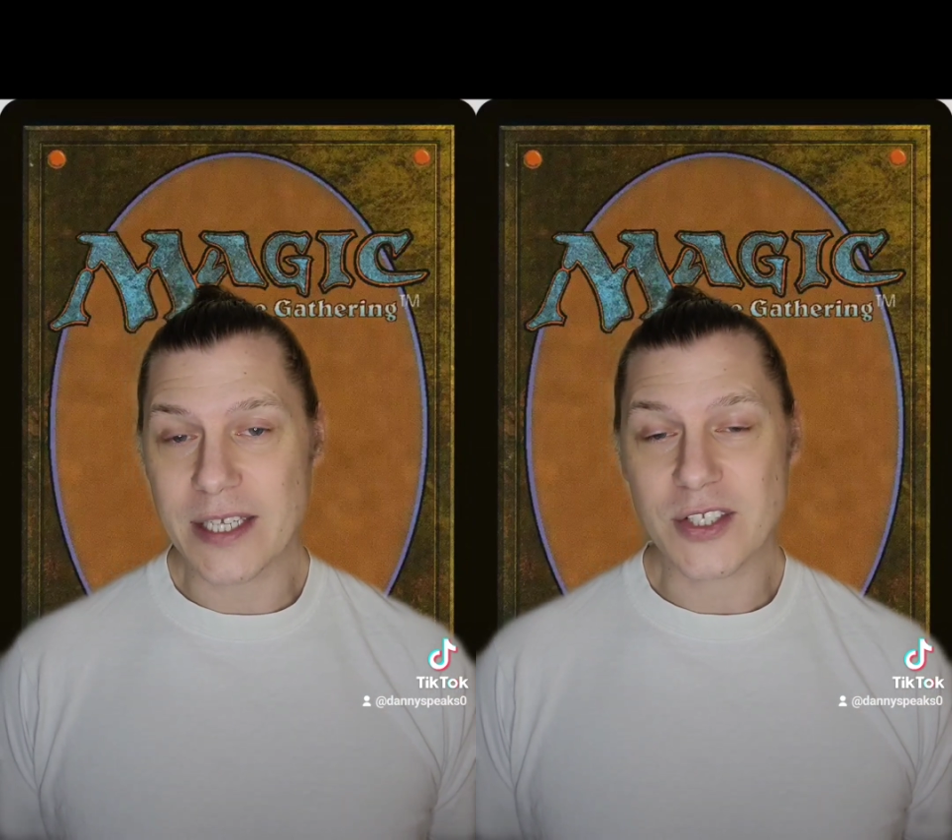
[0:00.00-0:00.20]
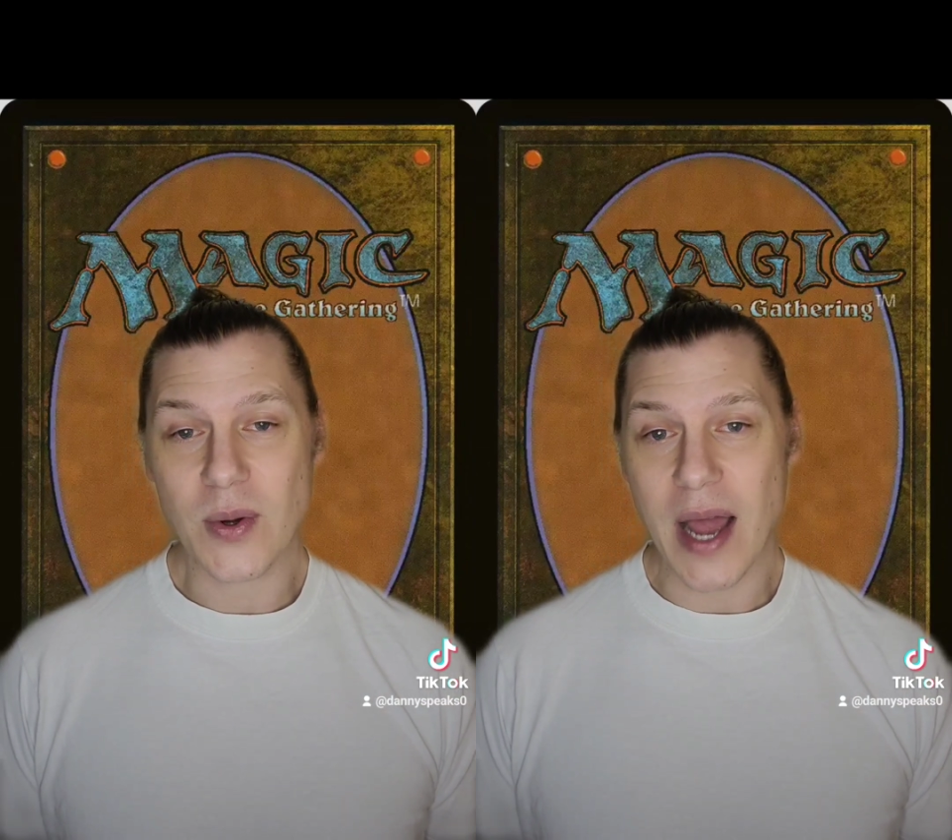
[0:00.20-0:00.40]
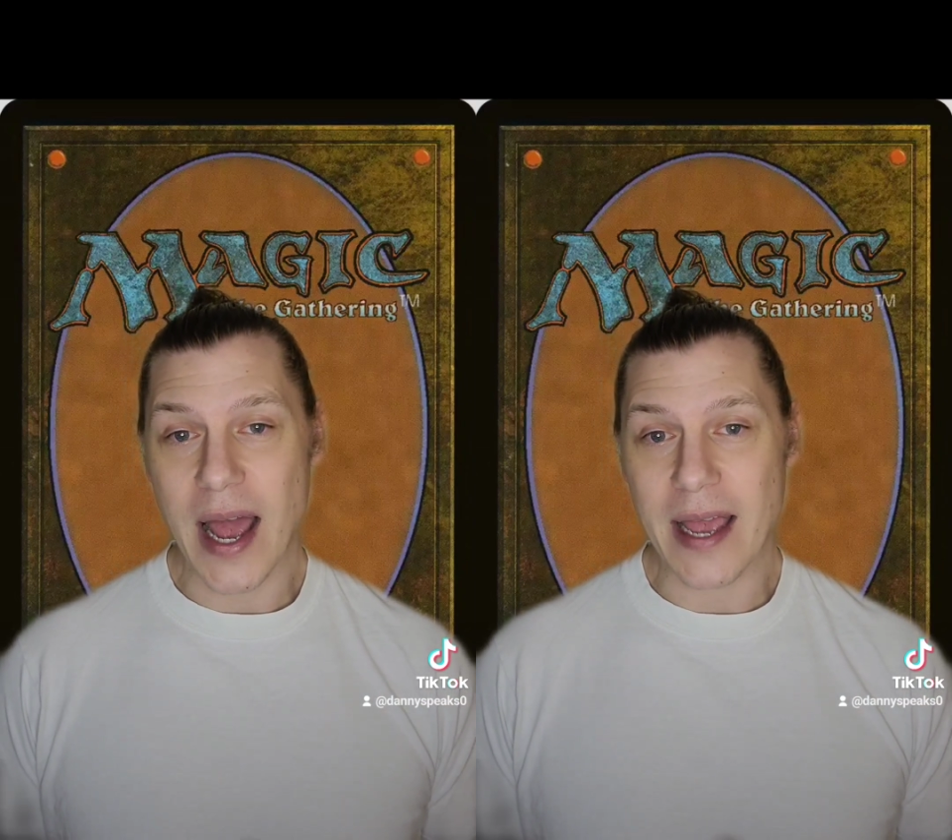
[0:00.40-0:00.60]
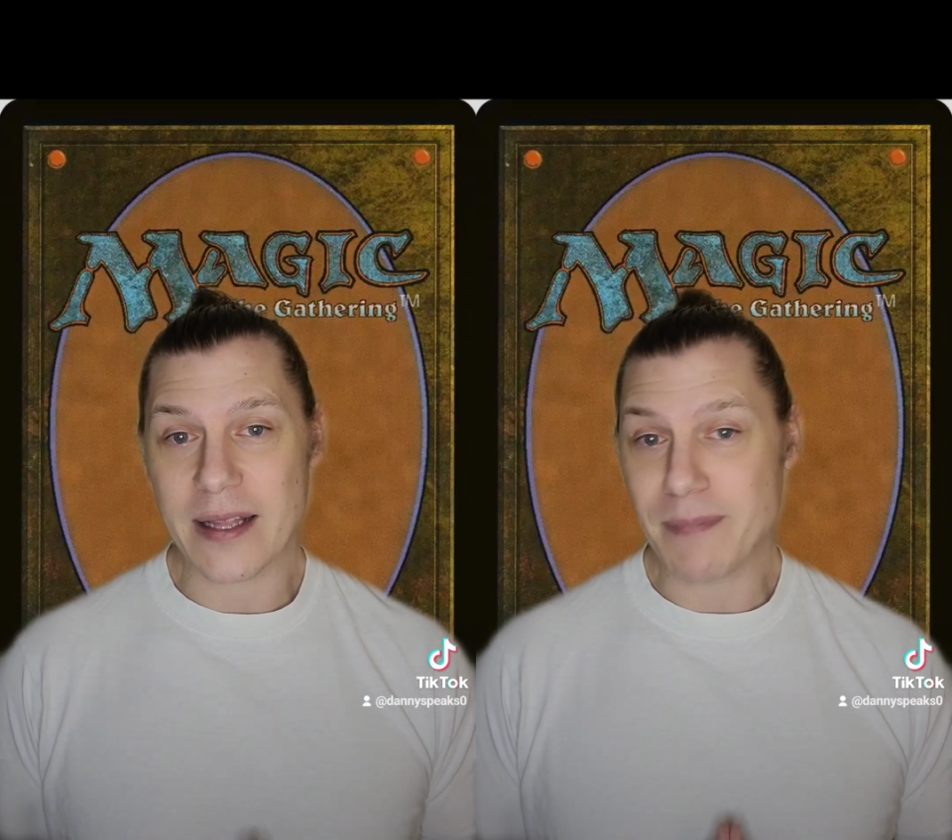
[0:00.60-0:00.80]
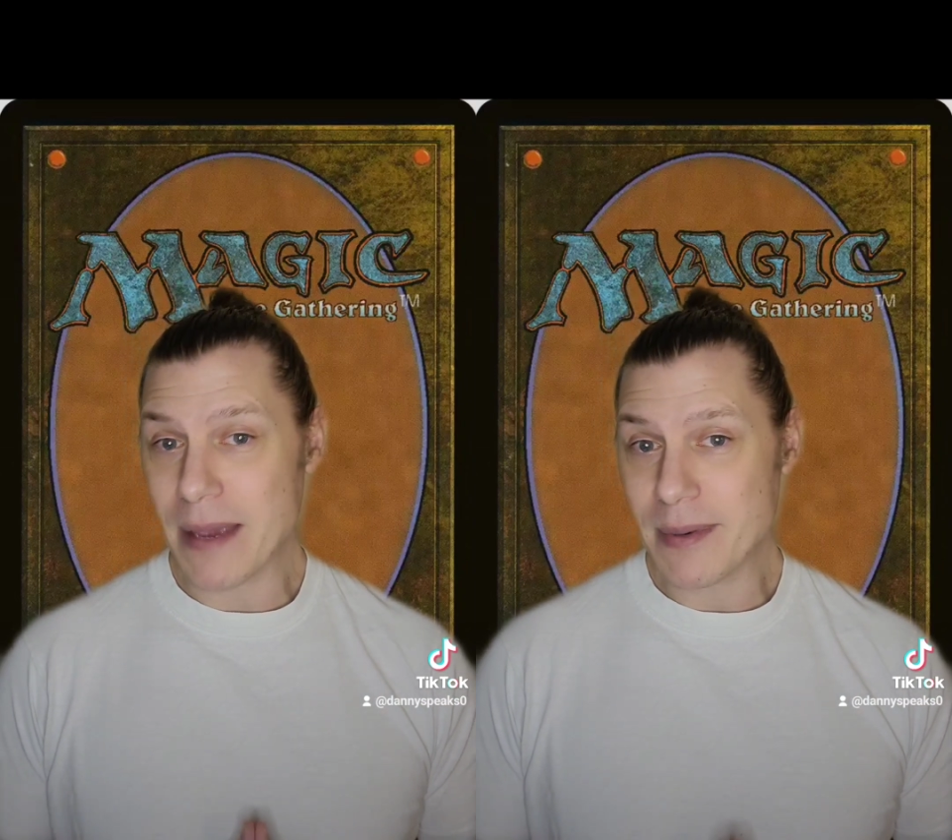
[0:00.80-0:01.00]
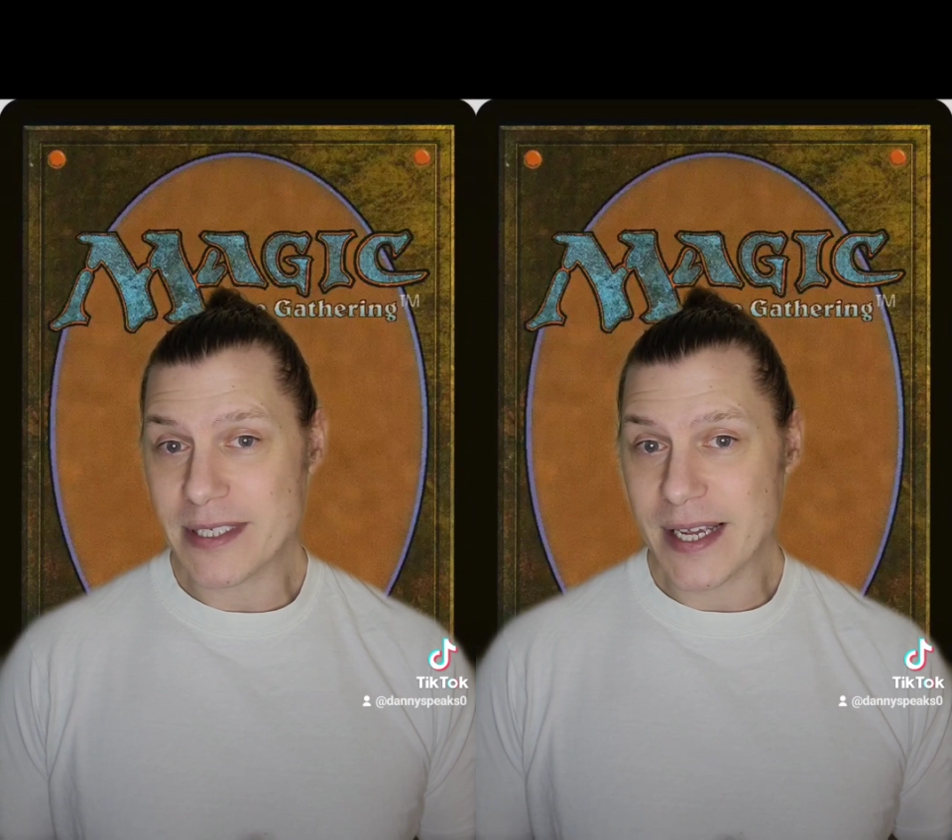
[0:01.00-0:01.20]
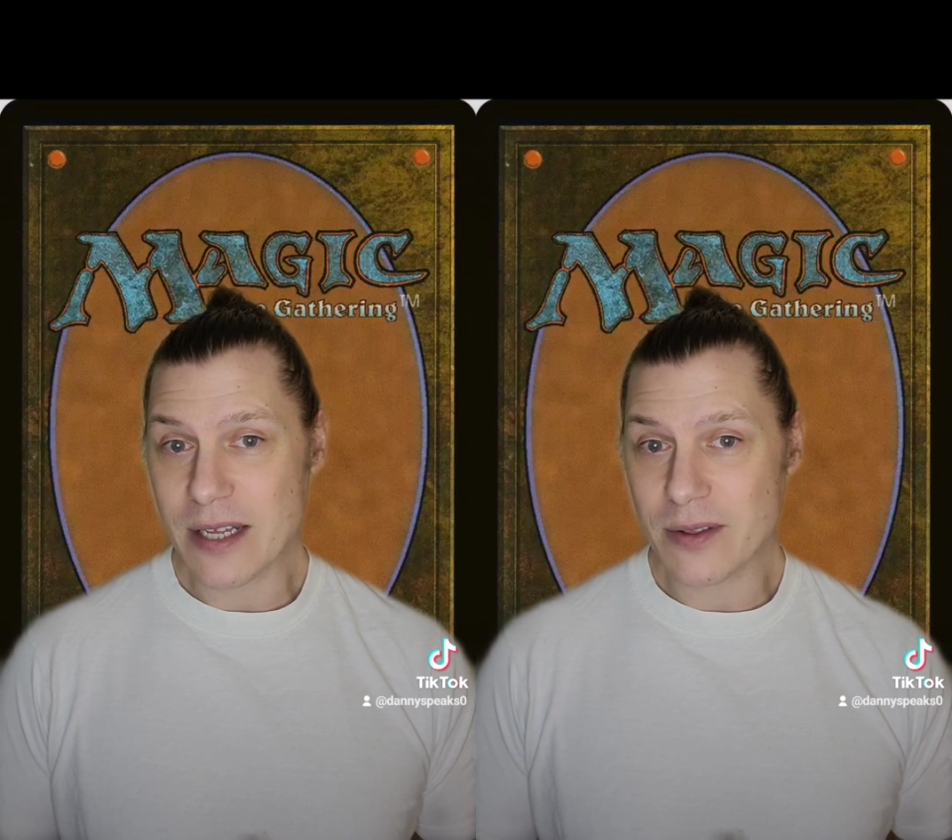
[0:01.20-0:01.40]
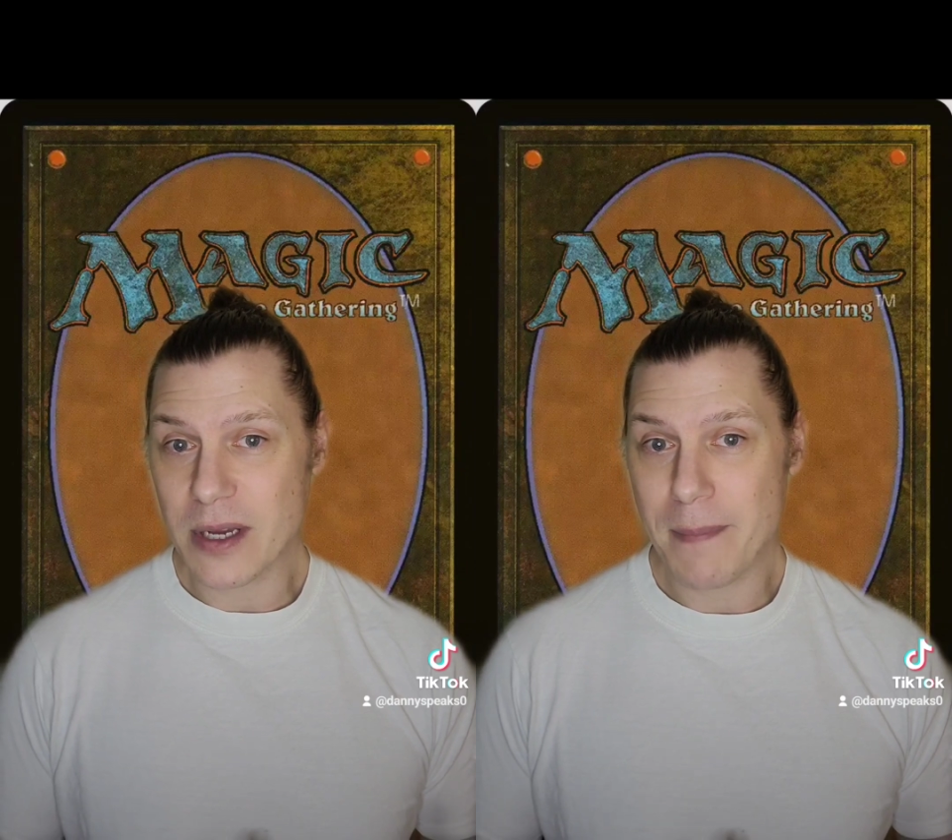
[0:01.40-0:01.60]
So maybe take a
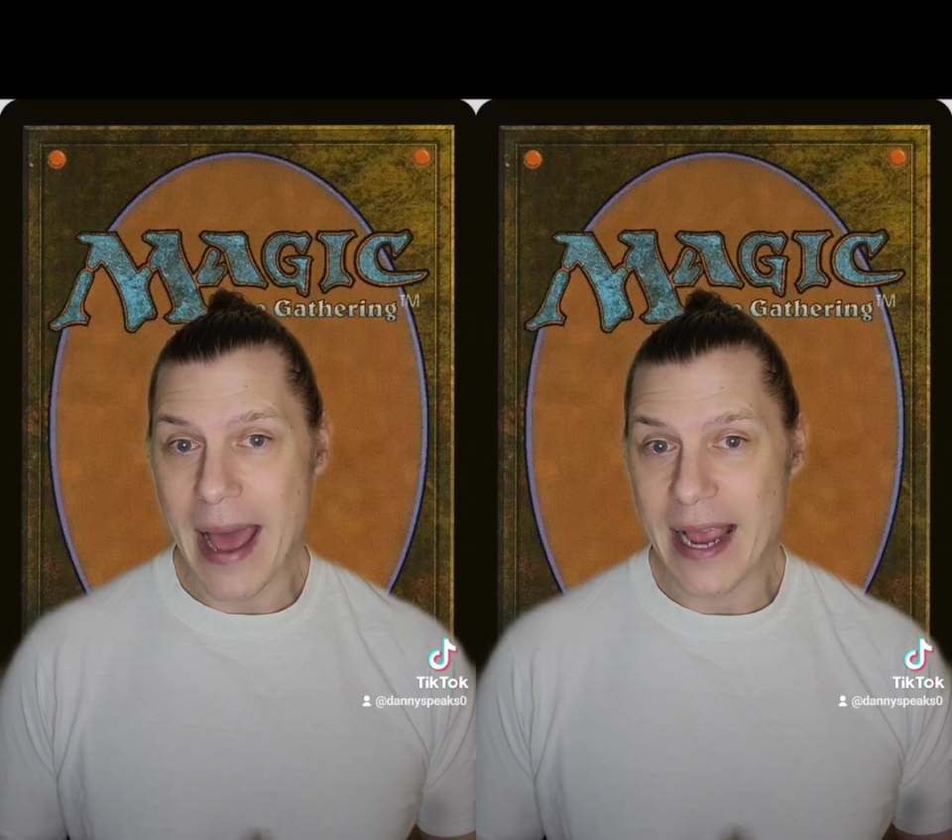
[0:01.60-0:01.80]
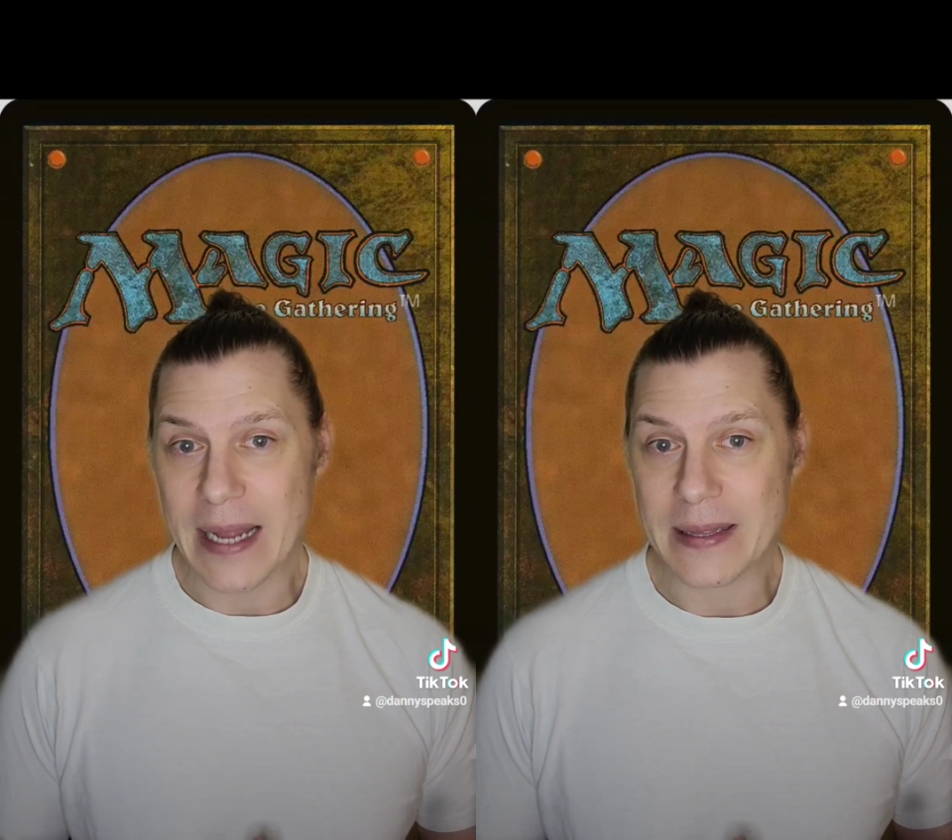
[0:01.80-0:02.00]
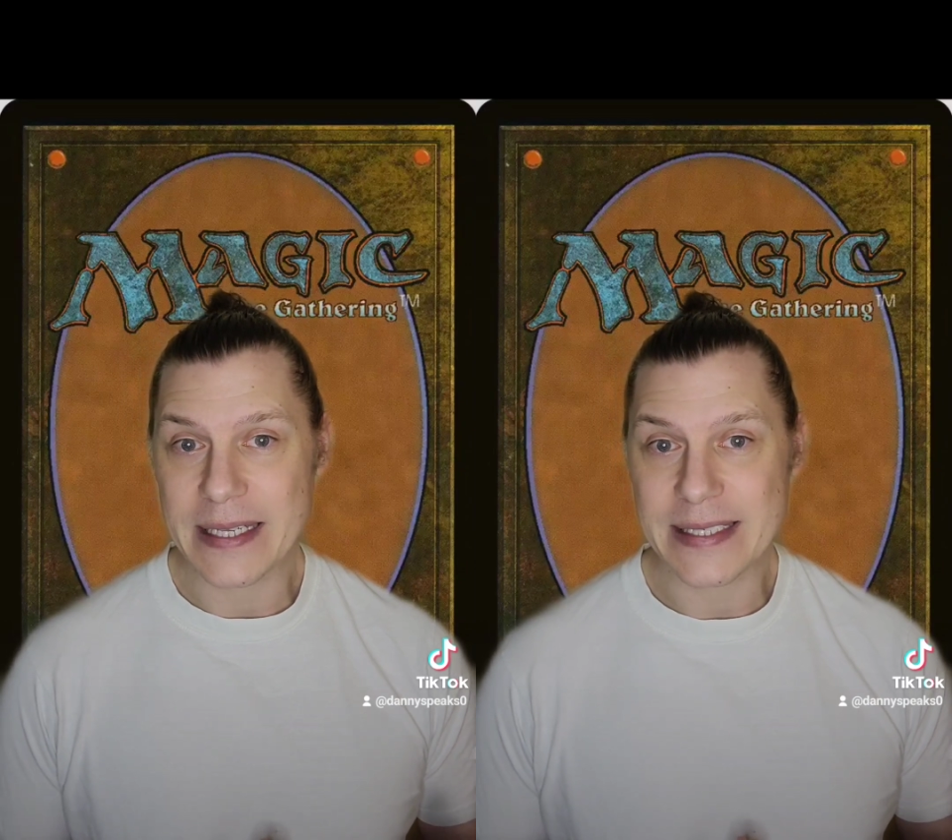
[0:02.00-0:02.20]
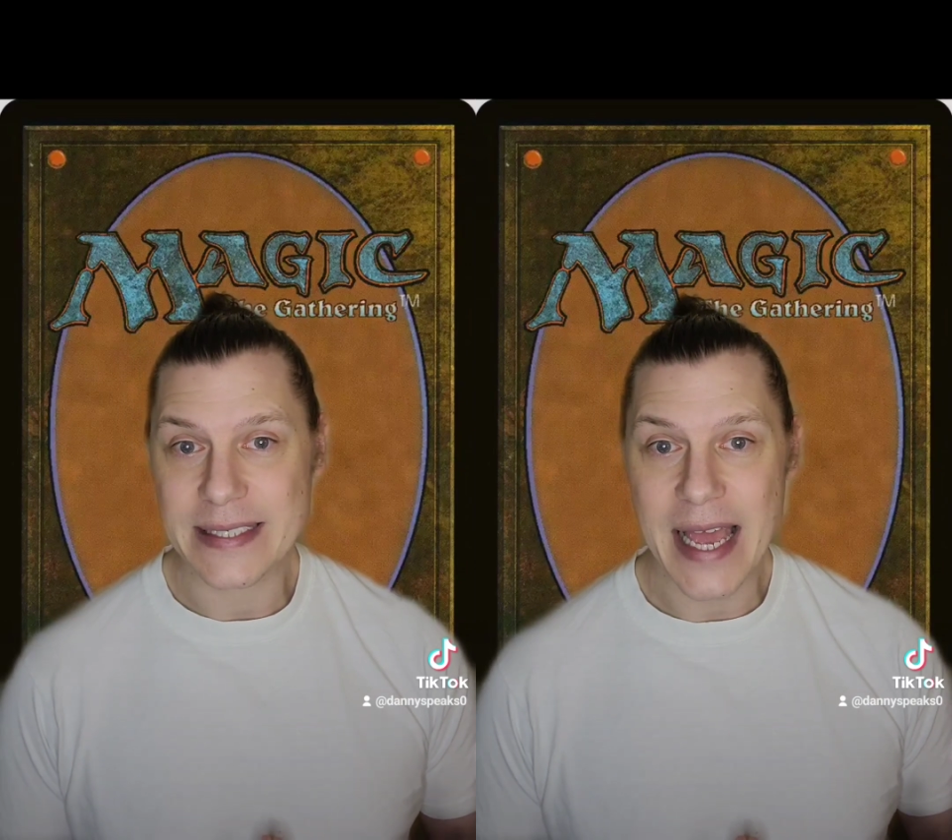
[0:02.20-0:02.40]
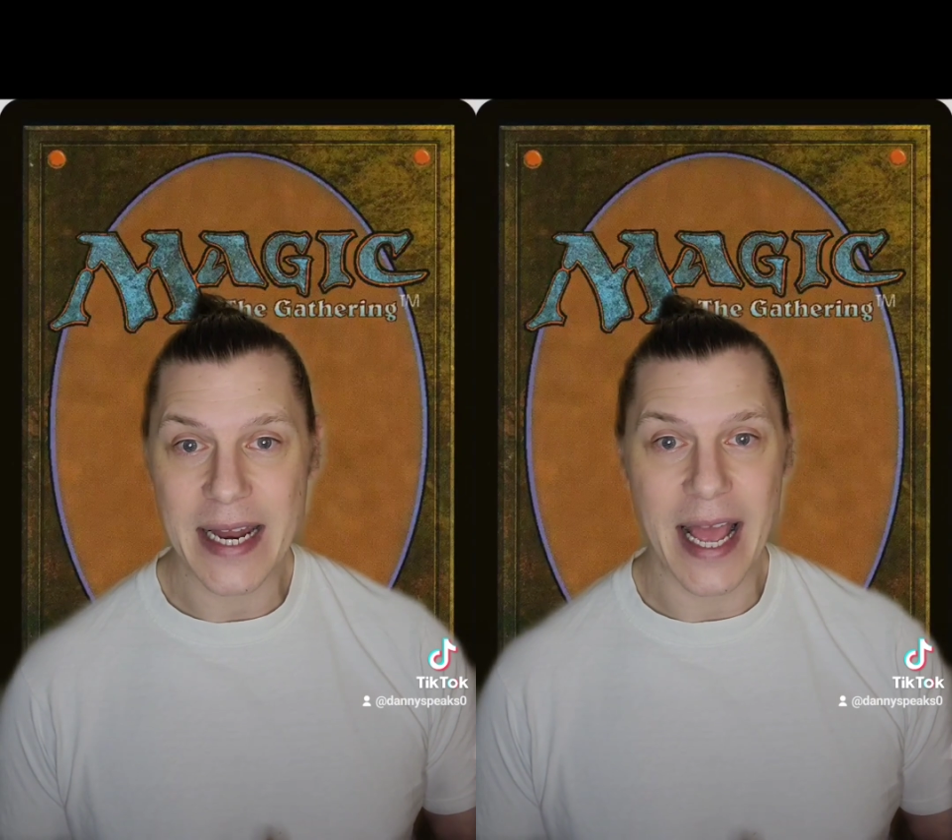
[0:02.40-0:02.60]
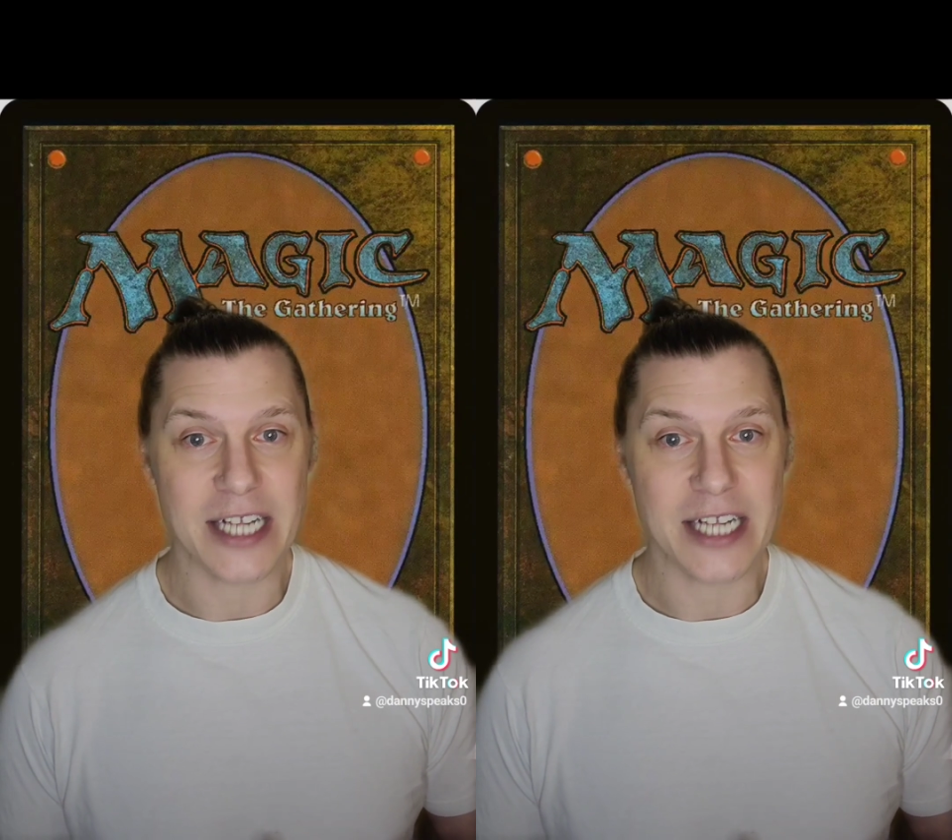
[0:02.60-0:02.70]
look back at this set